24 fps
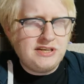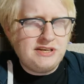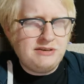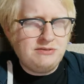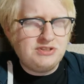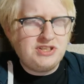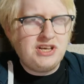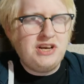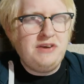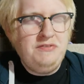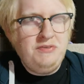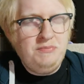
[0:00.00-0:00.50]
It
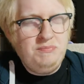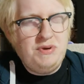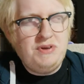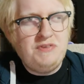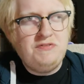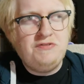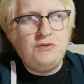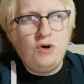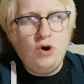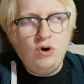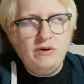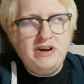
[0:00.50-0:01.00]
was either
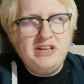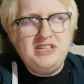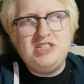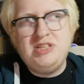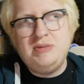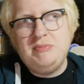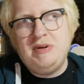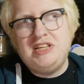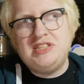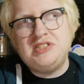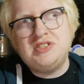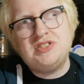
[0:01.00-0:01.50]
before Indy
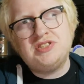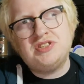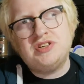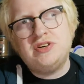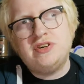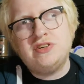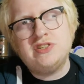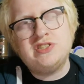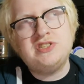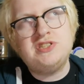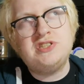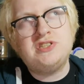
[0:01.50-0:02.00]
Man
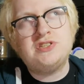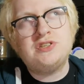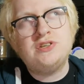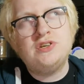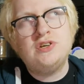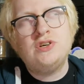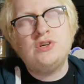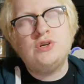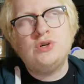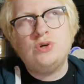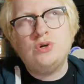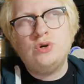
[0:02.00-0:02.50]
started
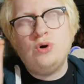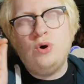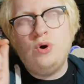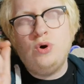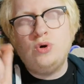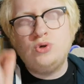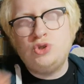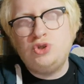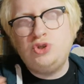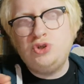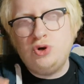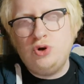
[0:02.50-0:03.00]

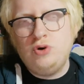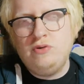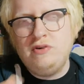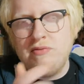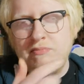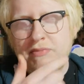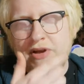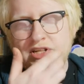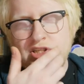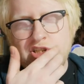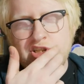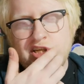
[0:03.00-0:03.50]
or during
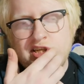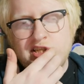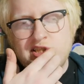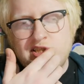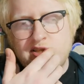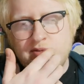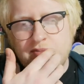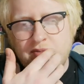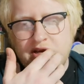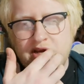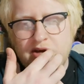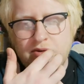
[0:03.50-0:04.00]

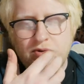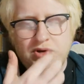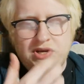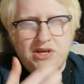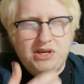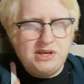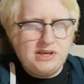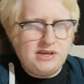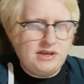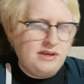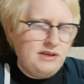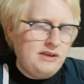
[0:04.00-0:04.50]
Manchester Beer
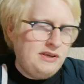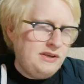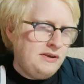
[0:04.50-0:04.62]
Week.